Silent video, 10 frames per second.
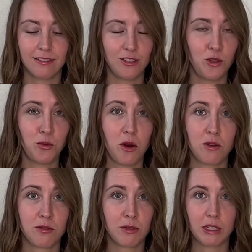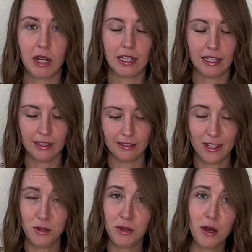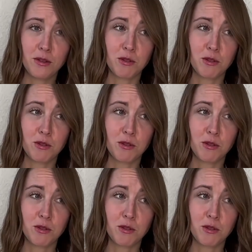You won't regret it. And who knows,